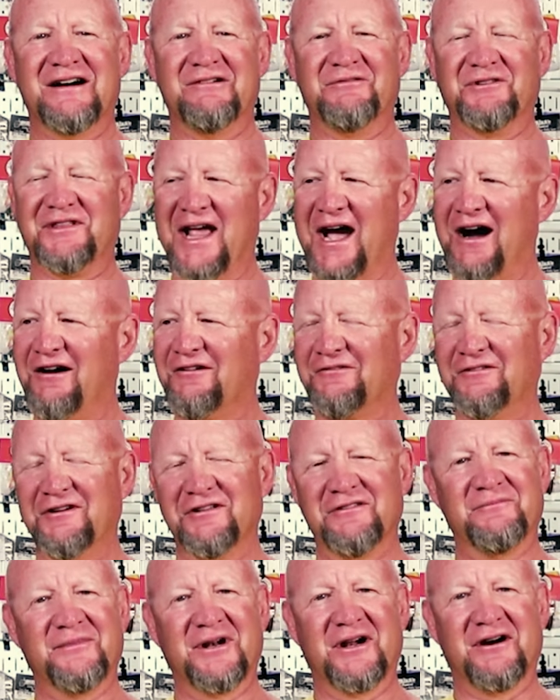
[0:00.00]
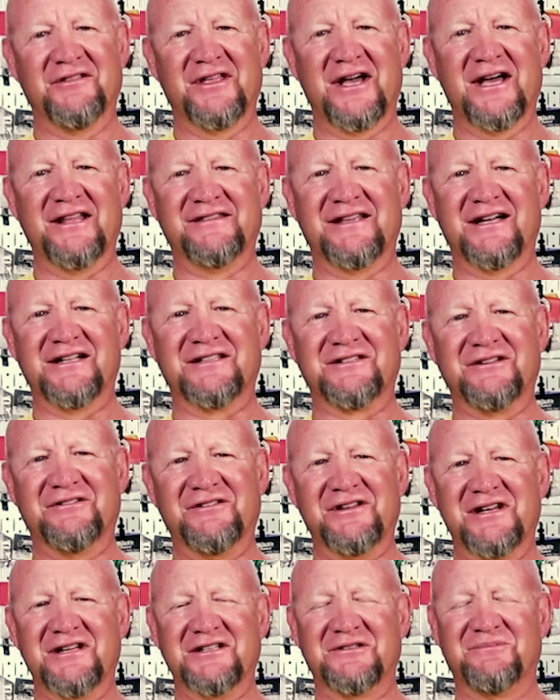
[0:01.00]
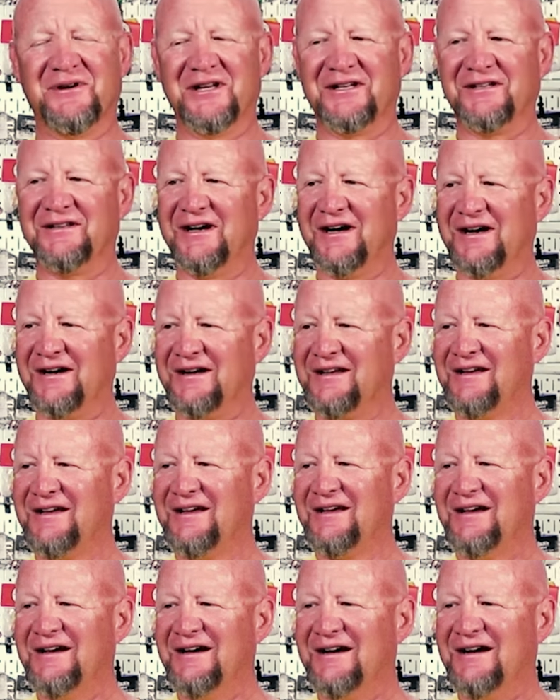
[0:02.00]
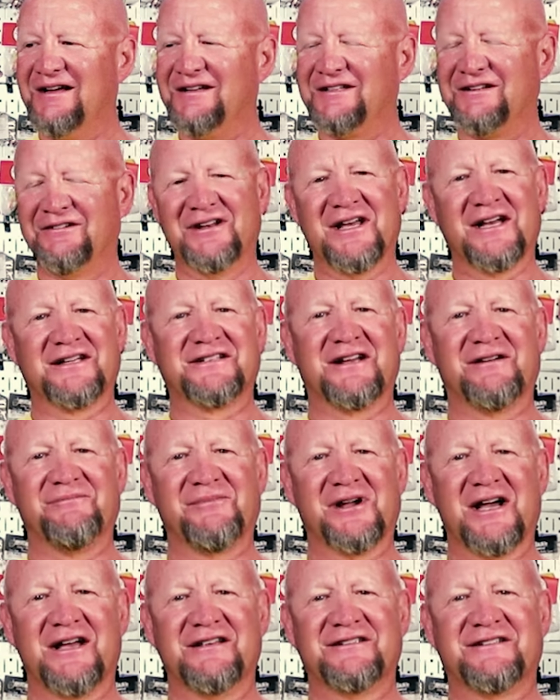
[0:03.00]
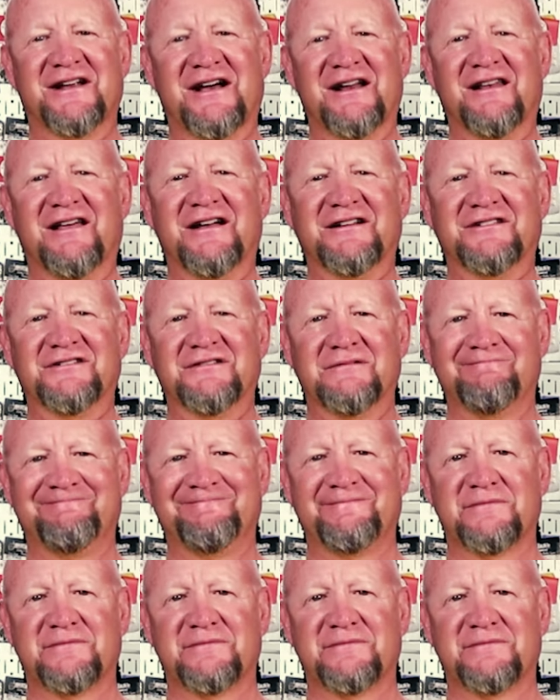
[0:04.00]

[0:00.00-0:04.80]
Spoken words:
with the algorithm and all that silliness. But until next time, guys, tight lines.